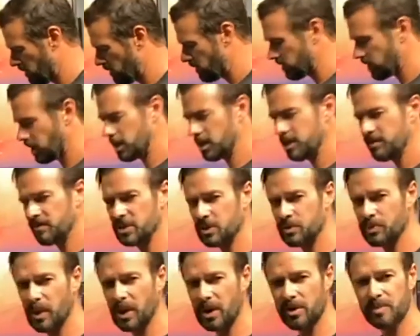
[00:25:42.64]
of
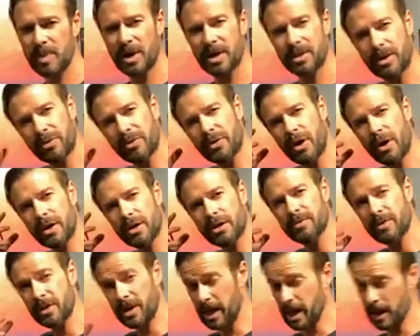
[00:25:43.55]
inspired by the thought of a
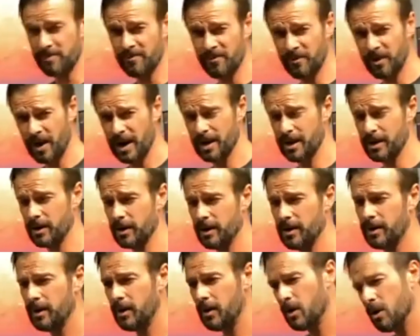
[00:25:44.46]
campfire,
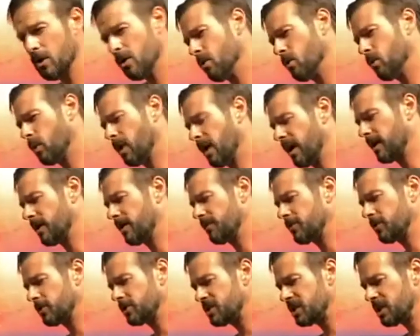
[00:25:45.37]
where if you're
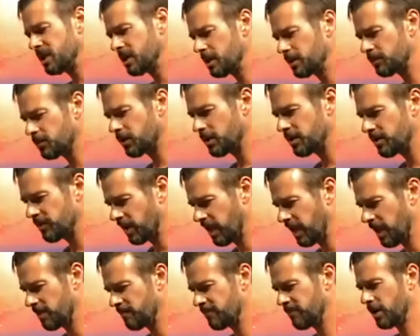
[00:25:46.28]
sitting in front of a
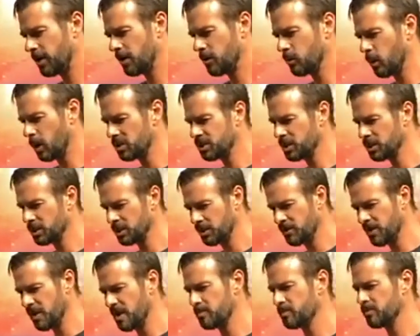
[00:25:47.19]
campfire and watching
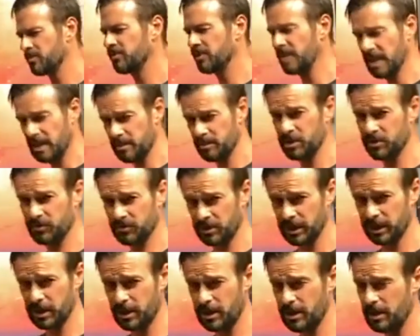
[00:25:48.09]
the flames
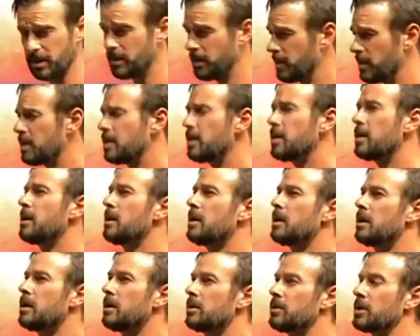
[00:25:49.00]
flicker,
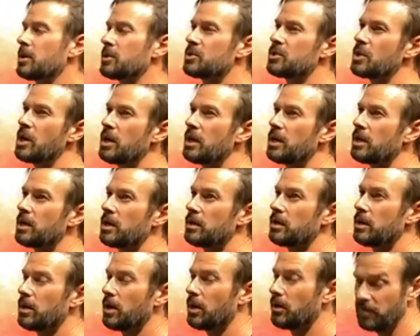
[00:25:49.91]
there's not
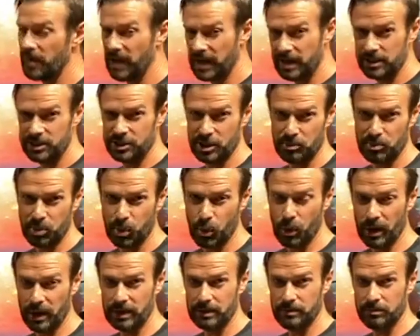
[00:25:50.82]
a vanishing
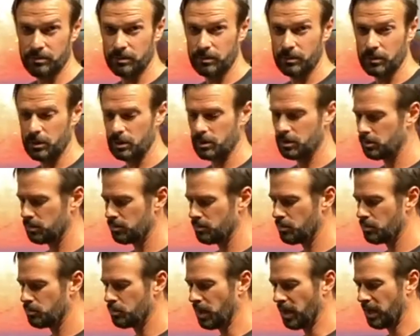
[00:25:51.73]
point,
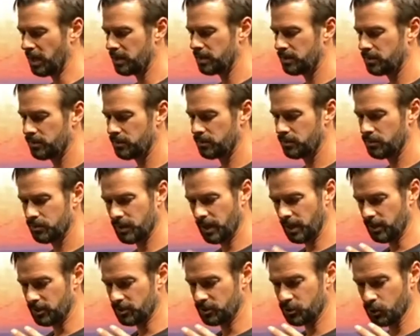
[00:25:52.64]
but
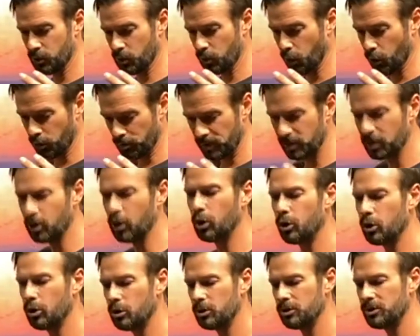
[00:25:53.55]
there's warm and
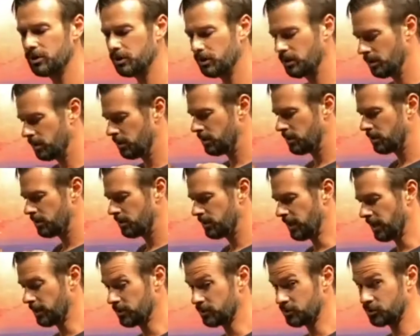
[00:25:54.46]
cold,
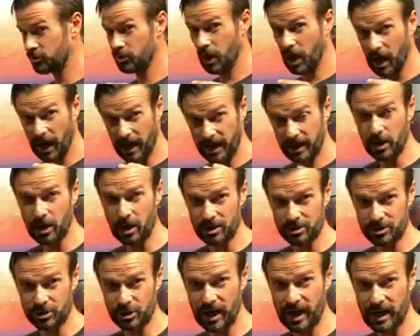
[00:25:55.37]
there's high
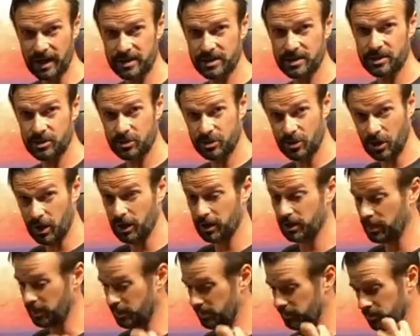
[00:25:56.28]
contrast, dark
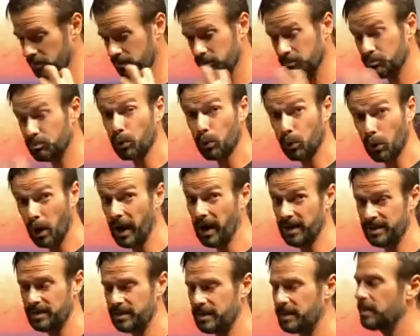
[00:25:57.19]
and bright,